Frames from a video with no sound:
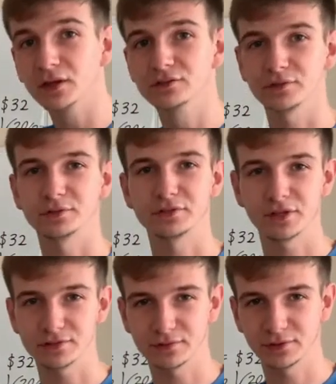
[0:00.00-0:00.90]
So in
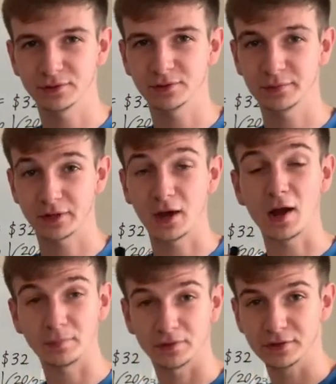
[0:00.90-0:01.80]
today's video, I'm going to
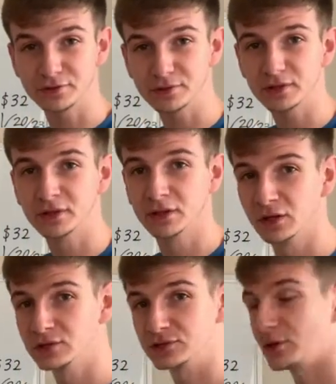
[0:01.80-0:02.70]
hop right into it.
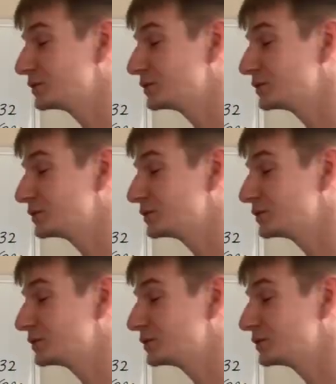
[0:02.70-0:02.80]
So